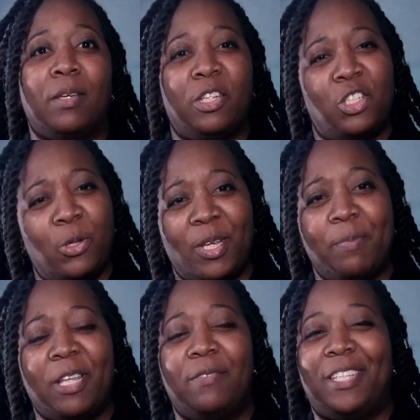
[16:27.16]
Show some
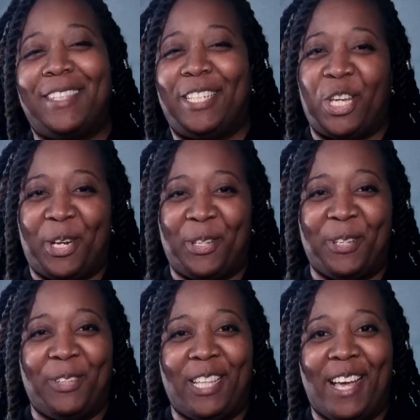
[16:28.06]
love to the channel
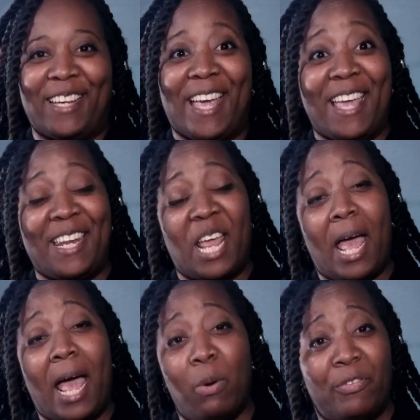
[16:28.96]
if you like, and
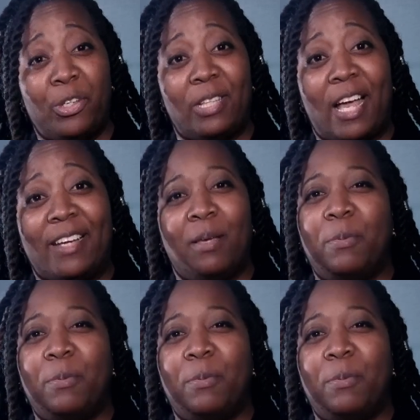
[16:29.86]
however you like.